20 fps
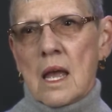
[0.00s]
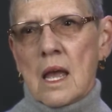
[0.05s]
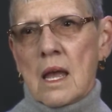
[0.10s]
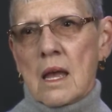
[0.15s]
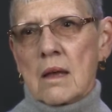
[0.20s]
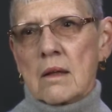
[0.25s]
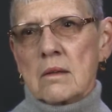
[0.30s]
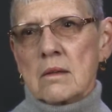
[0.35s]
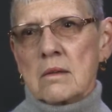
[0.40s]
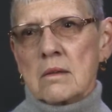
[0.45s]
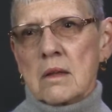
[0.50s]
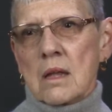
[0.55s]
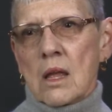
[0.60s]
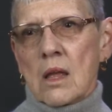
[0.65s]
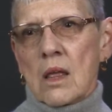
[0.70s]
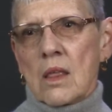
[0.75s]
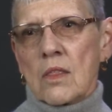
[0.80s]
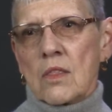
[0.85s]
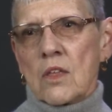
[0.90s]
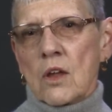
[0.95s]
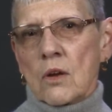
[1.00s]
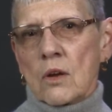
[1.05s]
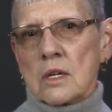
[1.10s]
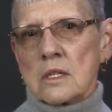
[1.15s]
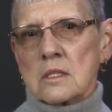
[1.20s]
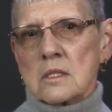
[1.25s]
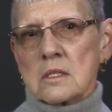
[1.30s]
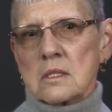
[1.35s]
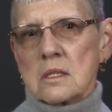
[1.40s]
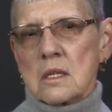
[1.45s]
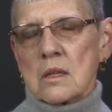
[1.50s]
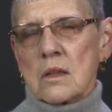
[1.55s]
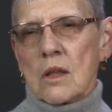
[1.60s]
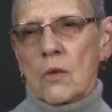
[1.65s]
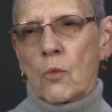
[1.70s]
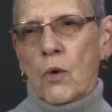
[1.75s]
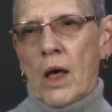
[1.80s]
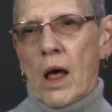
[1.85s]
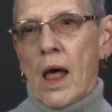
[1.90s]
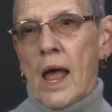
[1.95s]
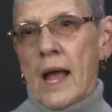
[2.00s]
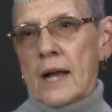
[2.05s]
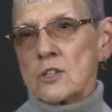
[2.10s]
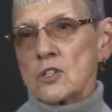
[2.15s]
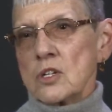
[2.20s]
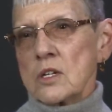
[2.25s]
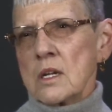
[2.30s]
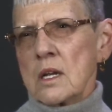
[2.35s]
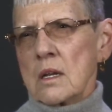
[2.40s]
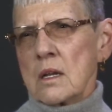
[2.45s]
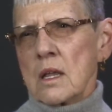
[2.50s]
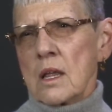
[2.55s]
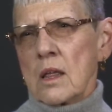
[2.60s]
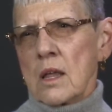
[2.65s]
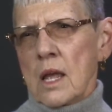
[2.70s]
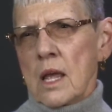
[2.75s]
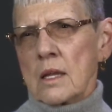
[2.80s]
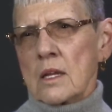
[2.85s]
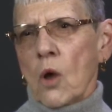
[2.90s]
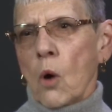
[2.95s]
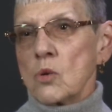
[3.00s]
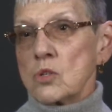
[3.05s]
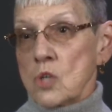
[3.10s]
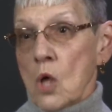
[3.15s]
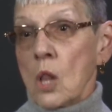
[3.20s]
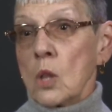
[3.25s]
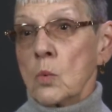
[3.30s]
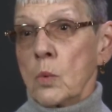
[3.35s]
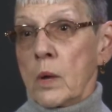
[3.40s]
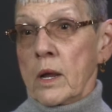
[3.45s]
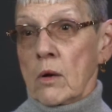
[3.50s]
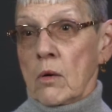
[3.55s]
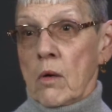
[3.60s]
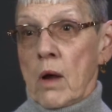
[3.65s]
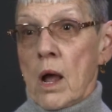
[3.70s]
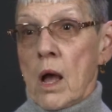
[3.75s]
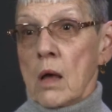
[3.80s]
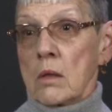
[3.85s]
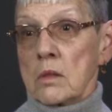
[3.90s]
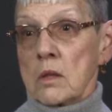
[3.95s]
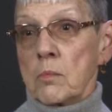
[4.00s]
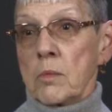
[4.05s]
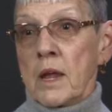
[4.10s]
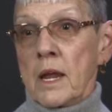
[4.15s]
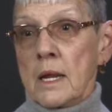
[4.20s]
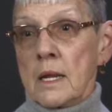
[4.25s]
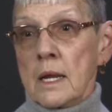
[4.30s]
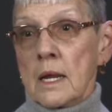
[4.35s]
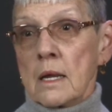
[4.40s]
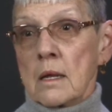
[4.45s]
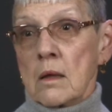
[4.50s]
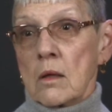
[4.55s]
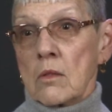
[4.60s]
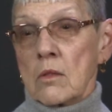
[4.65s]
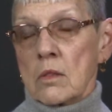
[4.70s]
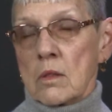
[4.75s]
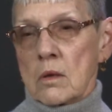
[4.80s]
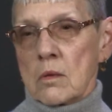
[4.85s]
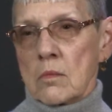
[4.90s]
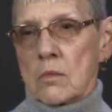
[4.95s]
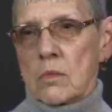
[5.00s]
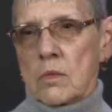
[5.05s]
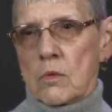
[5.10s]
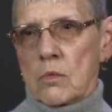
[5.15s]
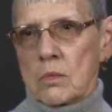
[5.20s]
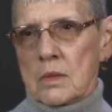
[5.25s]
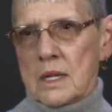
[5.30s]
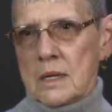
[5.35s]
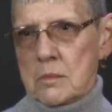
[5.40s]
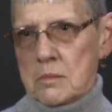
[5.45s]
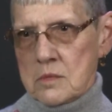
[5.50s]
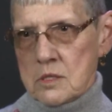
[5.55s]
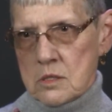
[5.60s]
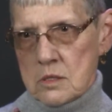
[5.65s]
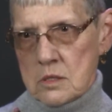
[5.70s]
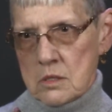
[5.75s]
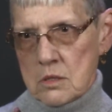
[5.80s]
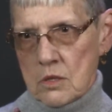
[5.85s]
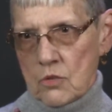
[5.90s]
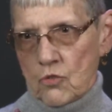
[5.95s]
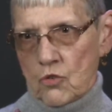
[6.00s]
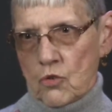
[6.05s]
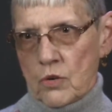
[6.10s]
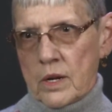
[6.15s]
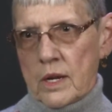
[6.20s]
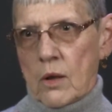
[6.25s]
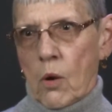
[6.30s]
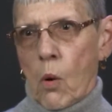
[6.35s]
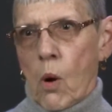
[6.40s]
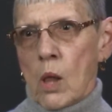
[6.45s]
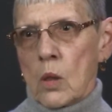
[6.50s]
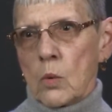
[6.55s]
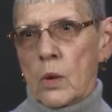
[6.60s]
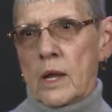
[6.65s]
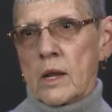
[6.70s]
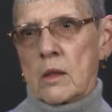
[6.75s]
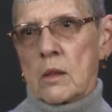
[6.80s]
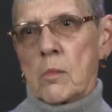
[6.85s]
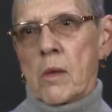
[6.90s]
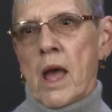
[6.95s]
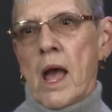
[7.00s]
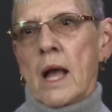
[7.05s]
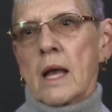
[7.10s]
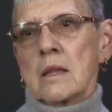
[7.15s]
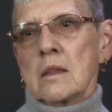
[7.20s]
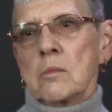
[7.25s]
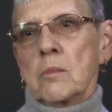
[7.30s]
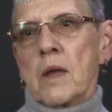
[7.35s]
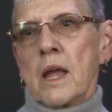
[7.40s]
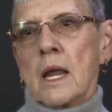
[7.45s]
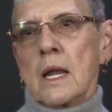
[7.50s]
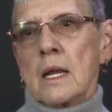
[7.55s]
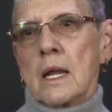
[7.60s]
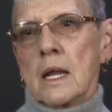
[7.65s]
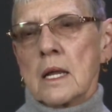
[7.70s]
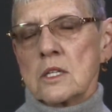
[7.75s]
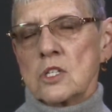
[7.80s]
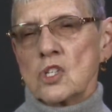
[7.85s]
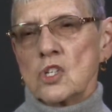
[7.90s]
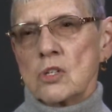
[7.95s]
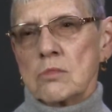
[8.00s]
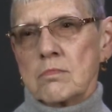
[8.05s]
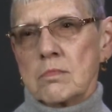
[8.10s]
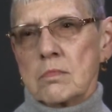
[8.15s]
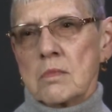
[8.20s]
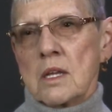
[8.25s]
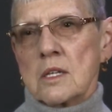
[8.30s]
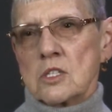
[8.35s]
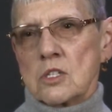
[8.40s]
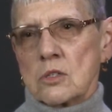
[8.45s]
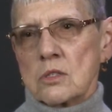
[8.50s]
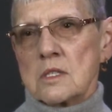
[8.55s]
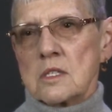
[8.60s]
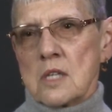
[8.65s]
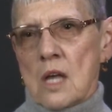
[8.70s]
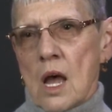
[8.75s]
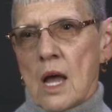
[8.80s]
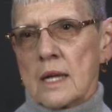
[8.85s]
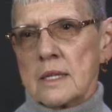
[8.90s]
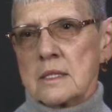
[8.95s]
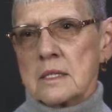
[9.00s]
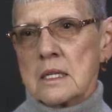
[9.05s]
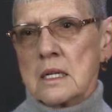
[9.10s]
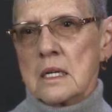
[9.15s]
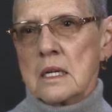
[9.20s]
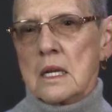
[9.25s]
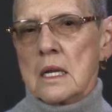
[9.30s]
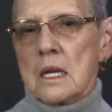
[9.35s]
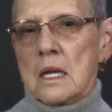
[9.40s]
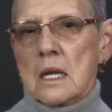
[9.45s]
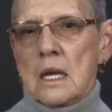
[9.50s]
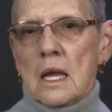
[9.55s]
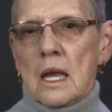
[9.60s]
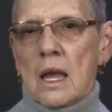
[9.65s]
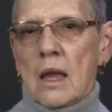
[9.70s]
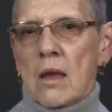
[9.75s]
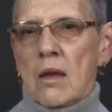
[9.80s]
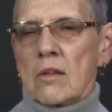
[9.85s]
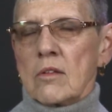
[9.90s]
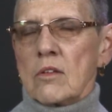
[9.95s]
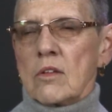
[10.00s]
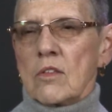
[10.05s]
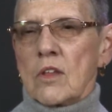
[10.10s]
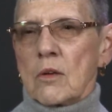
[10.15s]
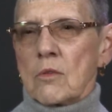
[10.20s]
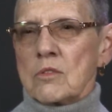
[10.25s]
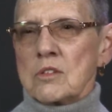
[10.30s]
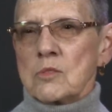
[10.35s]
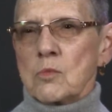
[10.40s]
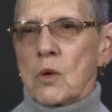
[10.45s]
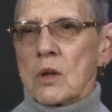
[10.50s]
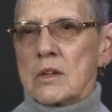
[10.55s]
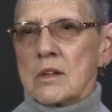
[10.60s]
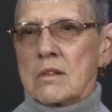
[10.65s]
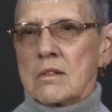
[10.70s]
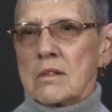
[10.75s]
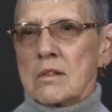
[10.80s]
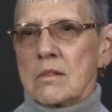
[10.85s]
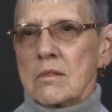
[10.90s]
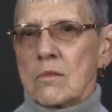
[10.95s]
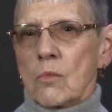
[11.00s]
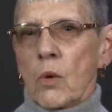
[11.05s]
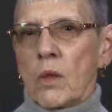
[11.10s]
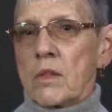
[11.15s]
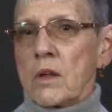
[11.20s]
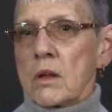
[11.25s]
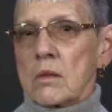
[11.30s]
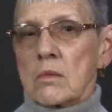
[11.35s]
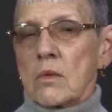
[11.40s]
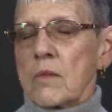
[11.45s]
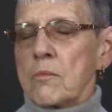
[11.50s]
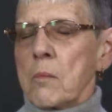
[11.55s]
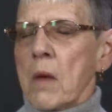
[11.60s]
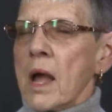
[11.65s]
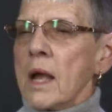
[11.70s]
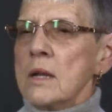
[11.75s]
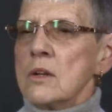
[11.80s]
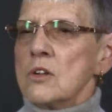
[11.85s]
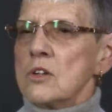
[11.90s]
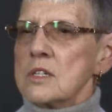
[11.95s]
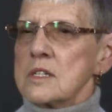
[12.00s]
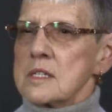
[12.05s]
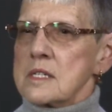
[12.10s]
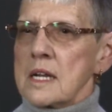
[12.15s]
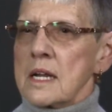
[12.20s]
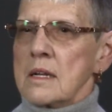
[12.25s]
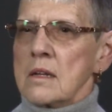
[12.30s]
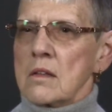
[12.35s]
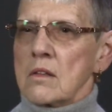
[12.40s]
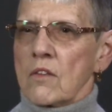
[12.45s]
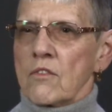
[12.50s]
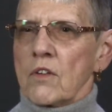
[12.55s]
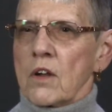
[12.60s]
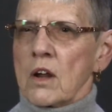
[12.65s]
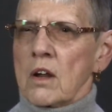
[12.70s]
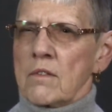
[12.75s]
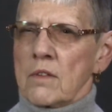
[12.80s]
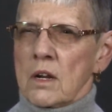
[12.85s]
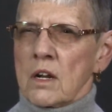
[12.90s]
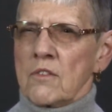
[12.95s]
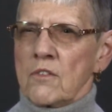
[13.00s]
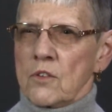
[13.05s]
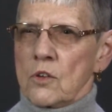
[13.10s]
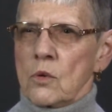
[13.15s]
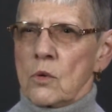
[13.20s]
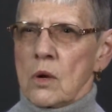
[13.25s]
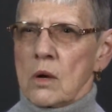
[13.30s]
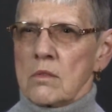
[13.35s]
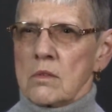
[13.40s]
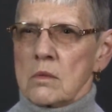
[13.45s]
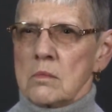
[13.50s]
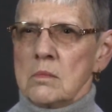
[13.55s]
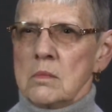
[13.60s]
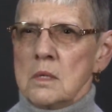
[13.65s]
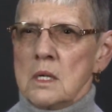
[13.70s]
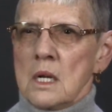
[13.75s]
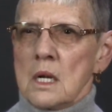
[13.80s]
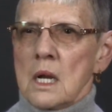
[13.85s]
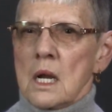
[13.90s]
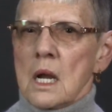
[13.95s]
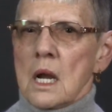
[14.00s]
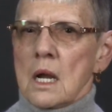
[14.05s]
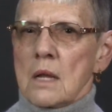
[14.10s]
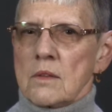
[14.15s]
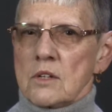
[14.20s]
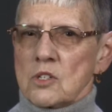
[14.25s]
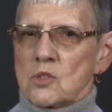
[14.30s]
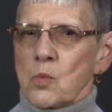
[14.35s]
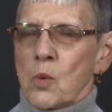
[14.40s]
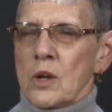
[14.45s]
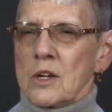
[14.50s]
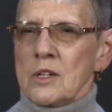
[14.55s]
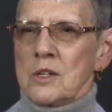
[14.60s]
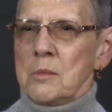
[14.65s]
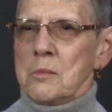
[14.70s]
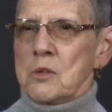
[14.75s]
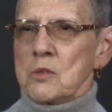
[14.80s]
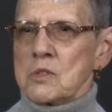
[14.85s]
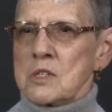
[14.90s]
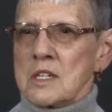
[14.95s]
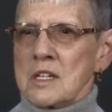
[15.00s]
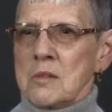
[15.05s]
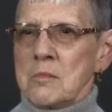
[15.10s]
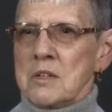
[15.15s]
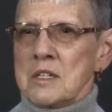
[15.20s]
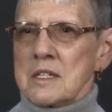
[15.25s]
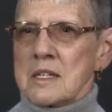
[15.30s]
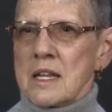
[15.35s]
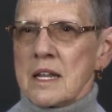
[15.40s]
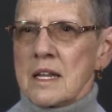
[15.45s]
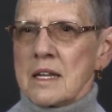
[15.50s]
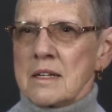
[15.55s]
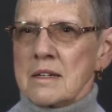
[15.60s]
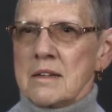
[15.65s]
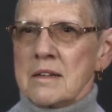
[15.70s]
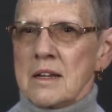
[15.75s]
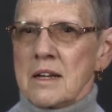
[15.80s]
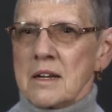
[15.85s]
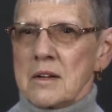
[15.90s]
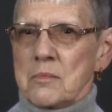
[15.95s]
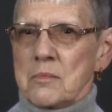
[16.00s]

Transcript: And there is, actually, it goes all the around. The painting, the limbs to the tree go all the way to the back of the painting. It's good size. Mm-hmm. And there was one, my understanding, there are very, very few of them. And there's one in the museum in